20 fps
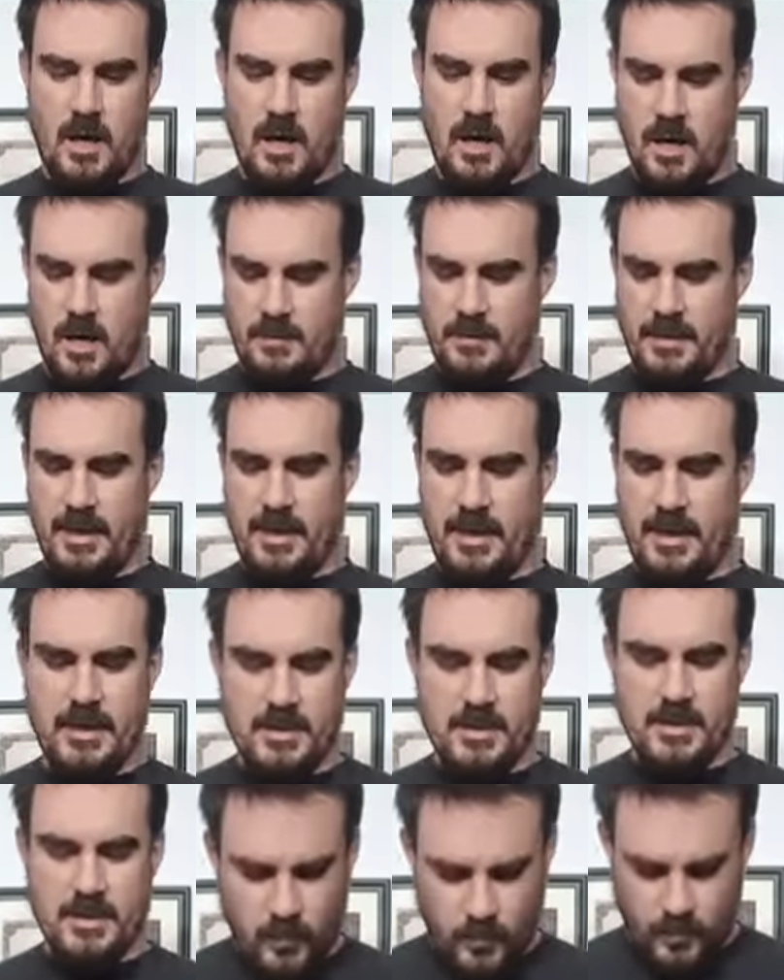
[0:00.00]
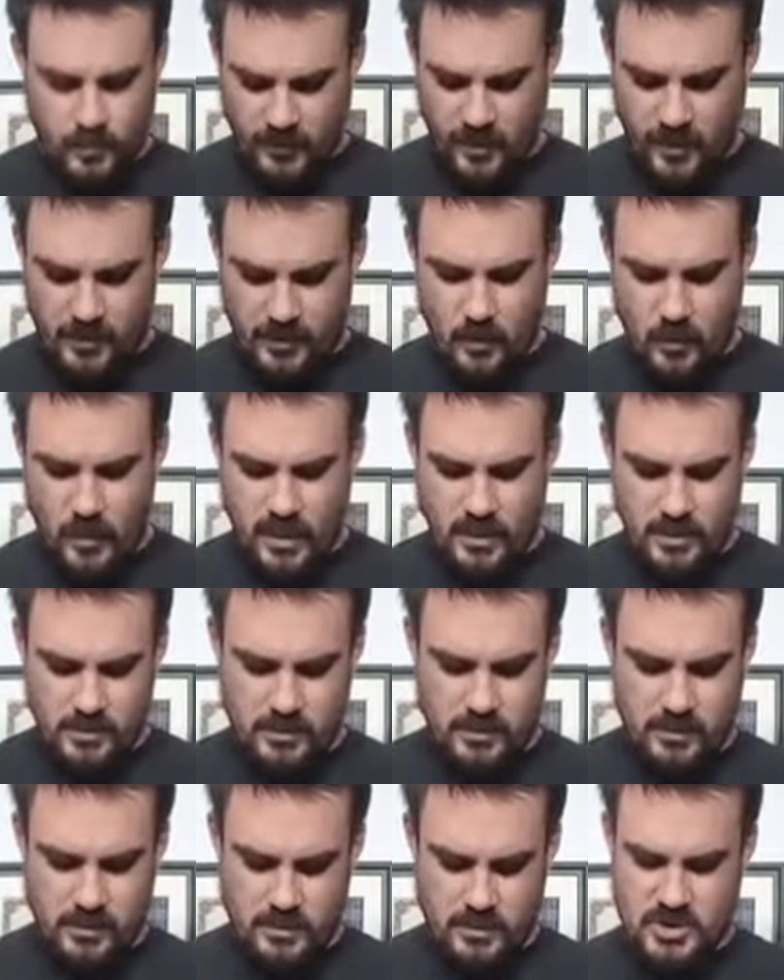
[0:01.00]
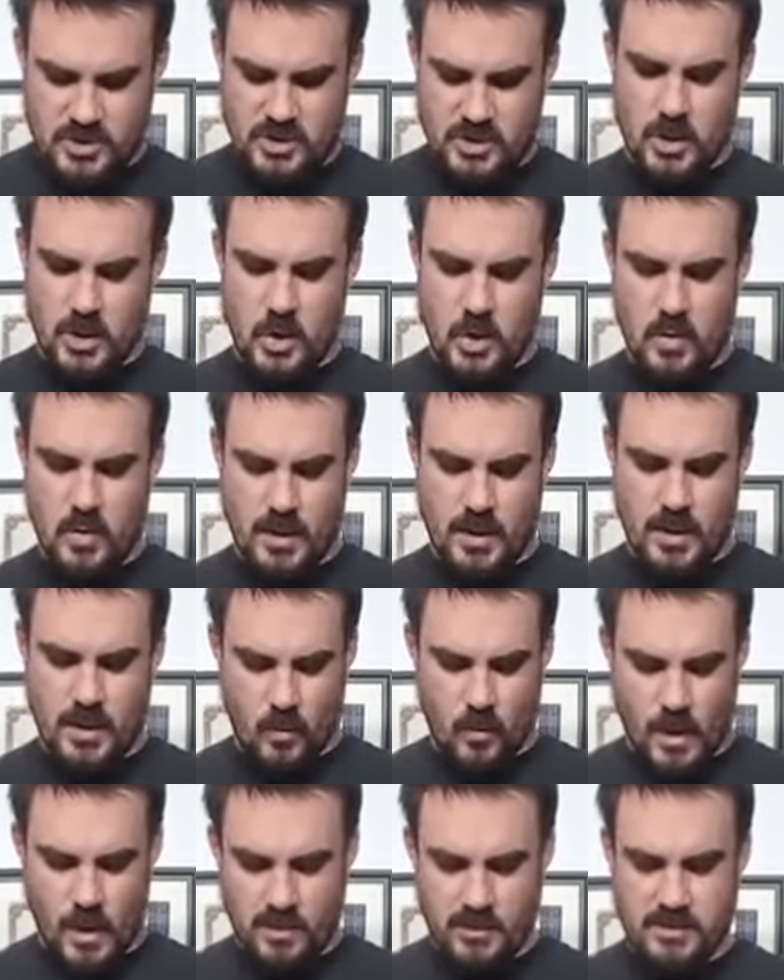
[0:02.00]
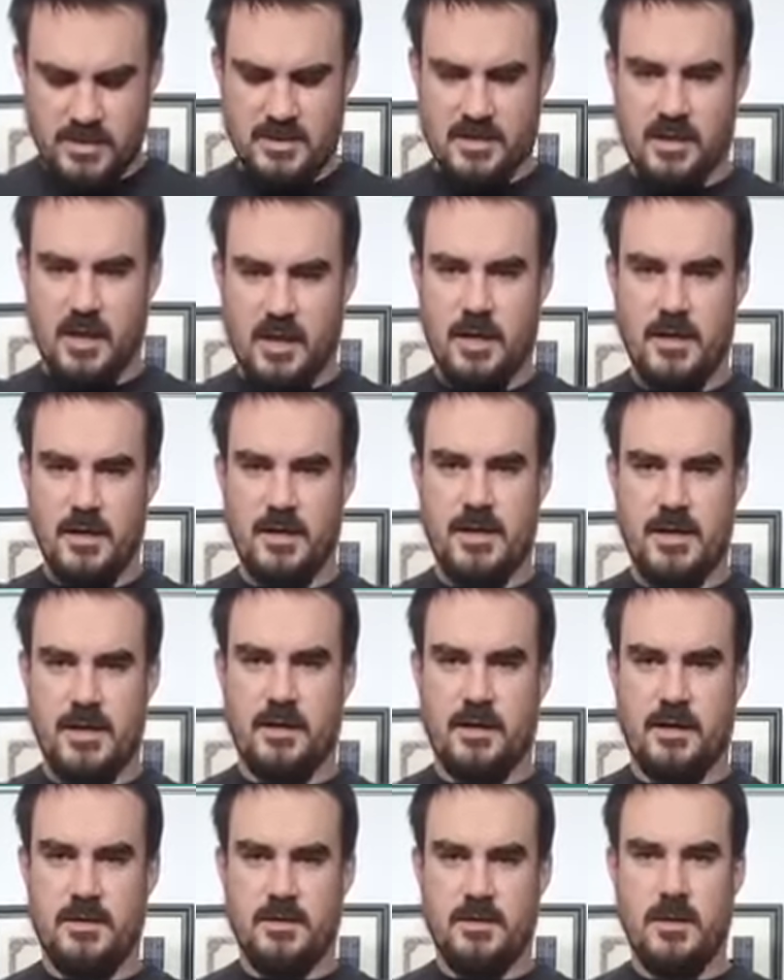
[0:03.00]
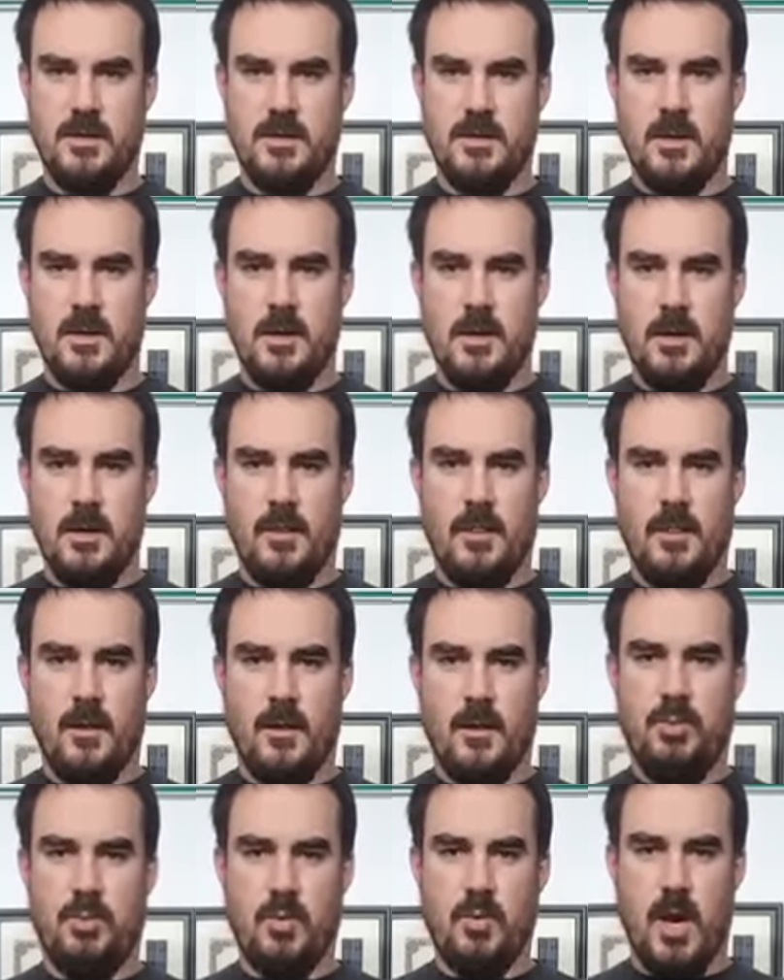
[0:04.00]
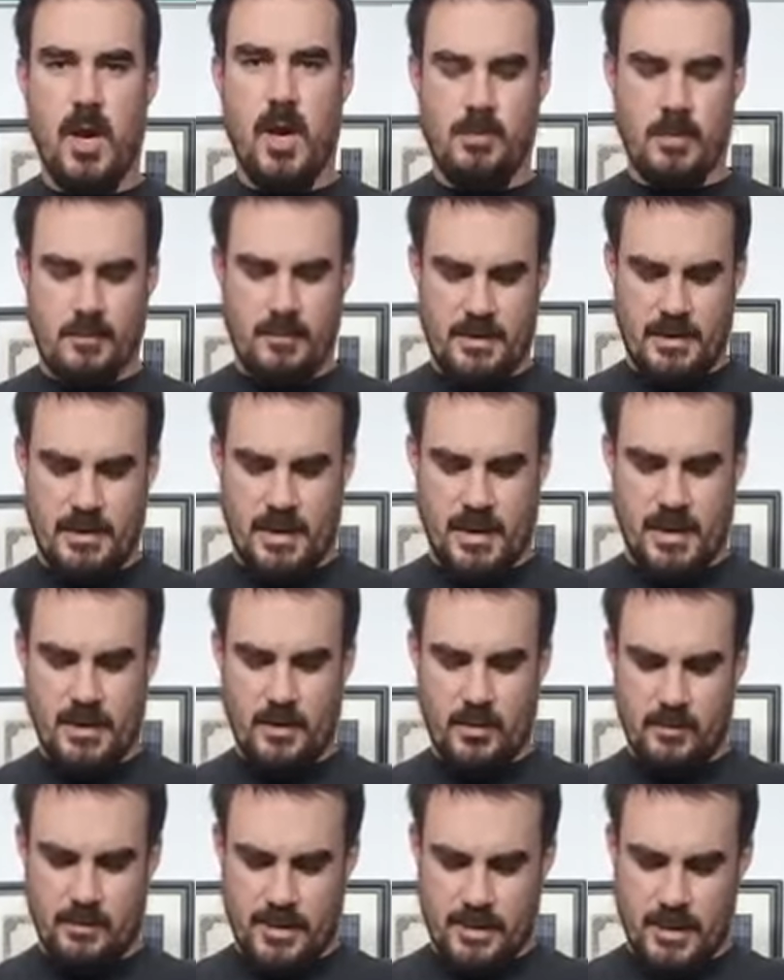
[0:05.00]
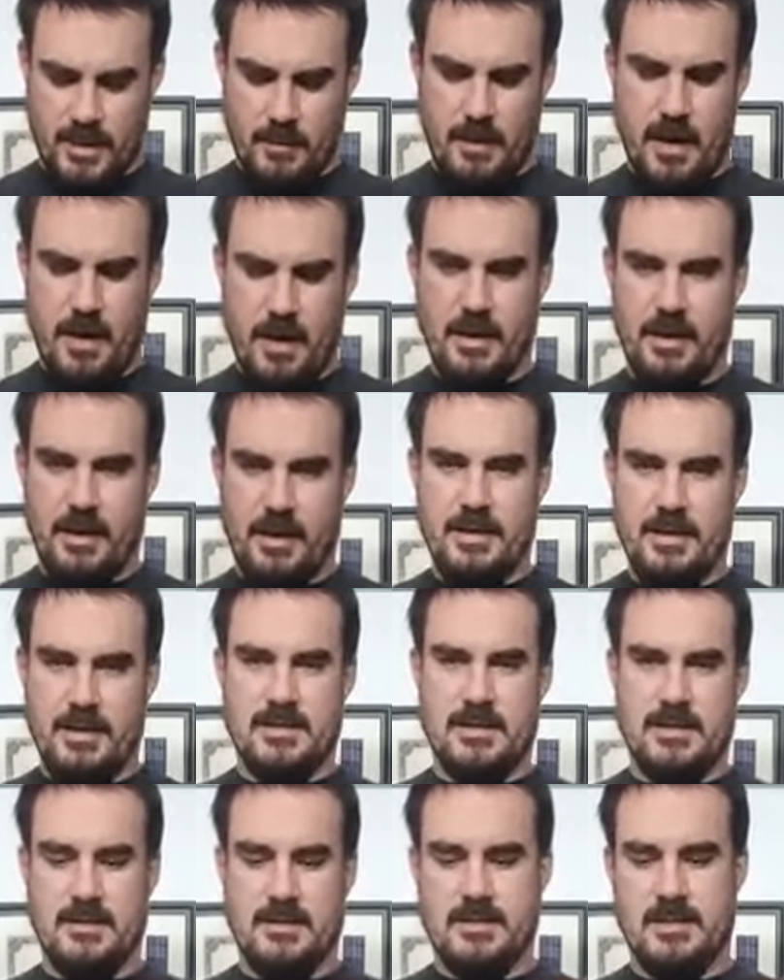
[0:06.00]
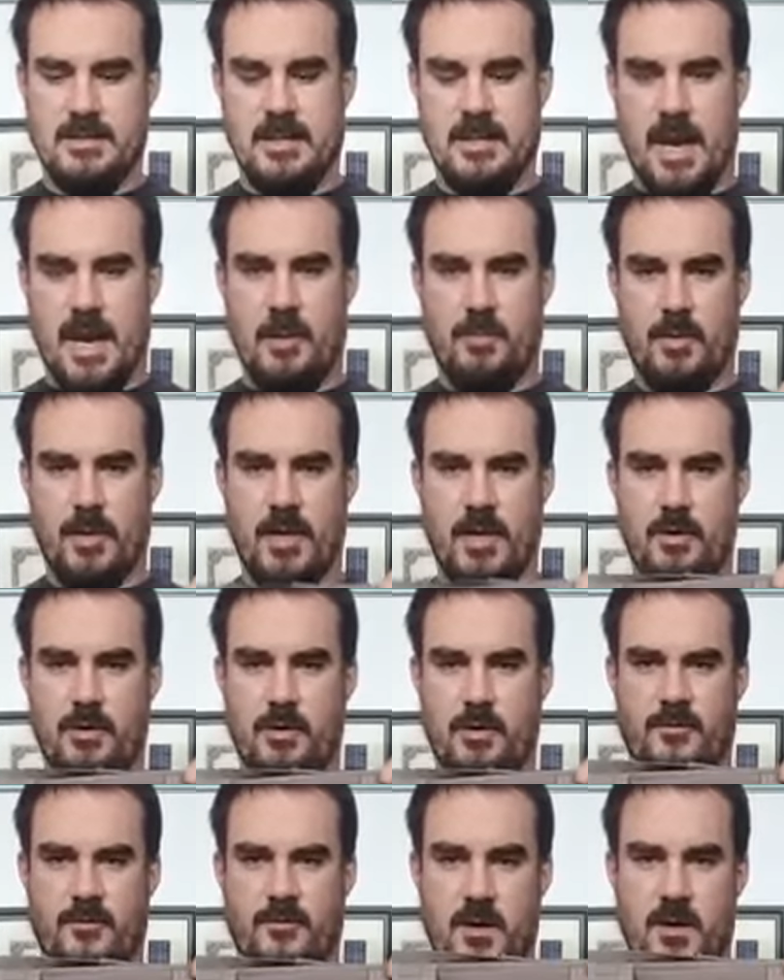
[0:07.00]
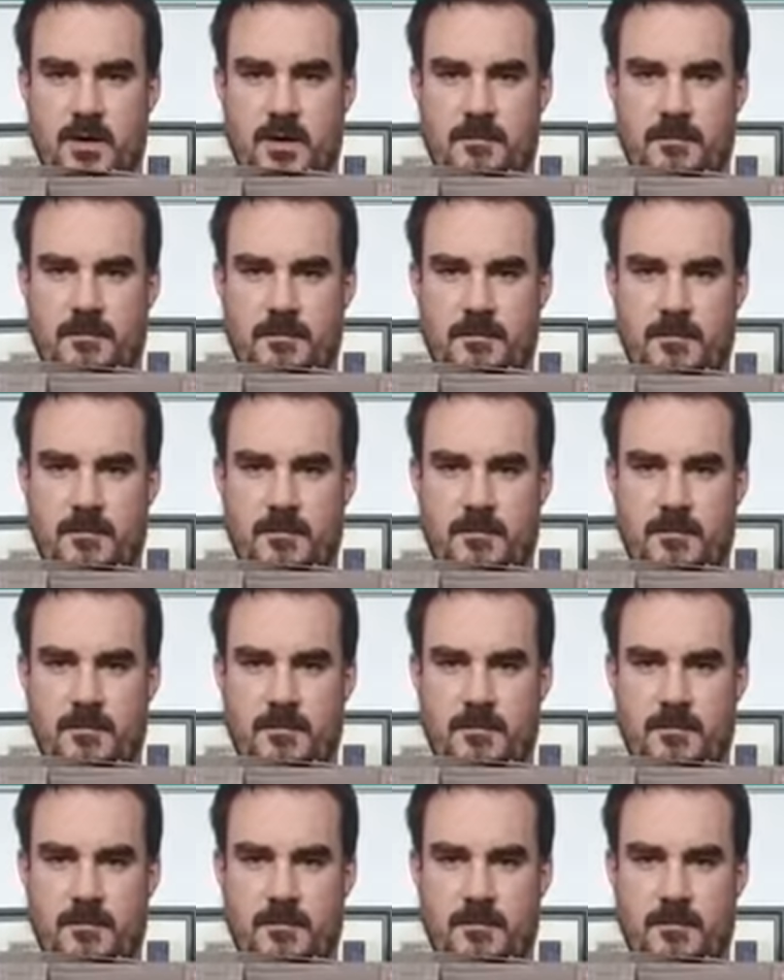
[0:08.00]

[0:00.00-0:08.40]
It is a very well sewn and well done kilt. The problem I don't like about it is, see the apron here in the front?